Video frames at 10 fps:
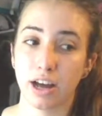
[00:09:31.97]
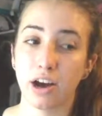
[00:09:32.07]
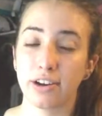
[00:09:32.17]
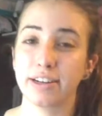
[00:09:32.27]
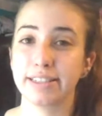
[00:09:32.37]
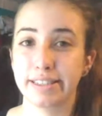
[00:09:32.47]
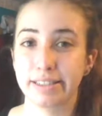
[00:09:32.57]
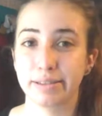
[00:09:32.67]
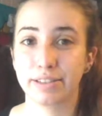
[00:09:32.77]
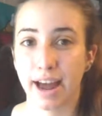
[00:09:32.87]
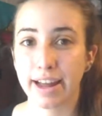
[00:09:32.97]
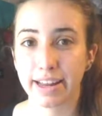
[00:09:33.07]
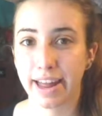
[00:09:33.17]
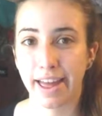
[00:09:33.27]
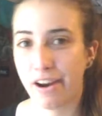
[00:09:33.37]
on his
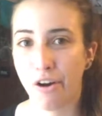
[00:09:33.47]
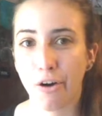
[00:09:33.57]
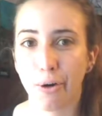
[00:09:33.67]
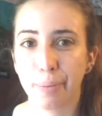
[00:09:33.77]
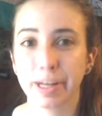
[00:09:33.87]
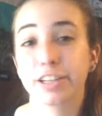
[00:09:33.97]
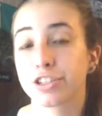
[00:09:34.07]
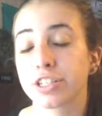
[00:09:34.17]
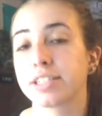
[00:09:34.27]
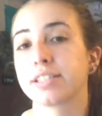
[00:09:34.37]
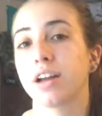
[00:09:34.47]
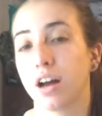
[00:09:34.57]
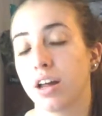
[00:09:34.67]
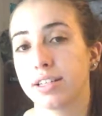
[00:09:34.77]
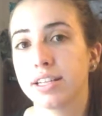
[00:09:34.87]
diet at all, because she's
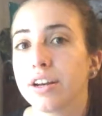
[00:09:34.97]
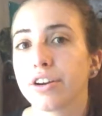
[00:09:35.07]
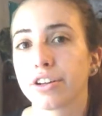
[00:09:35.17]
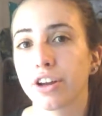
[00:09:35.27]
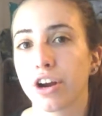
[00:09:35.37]
not a sinner.